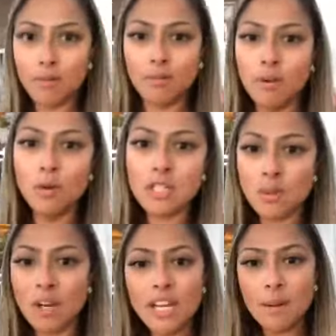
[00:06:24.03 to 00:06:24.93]
who
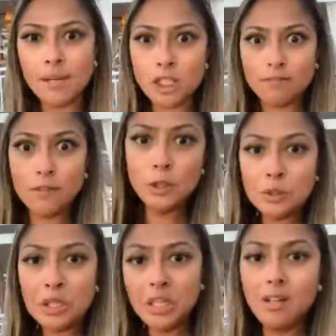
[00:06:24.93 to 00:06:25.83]
doesn't want to eat a bunch of
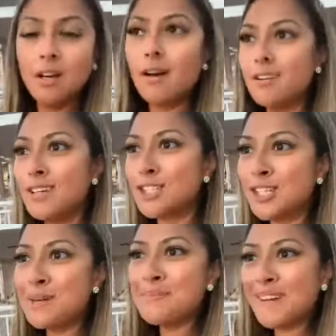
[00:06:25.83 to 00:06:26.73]
food on a
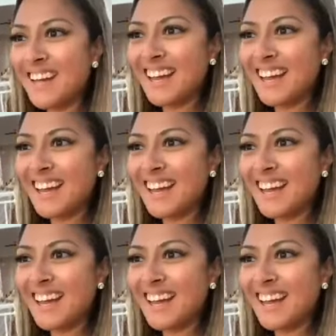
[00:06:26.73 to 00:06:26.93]
trip?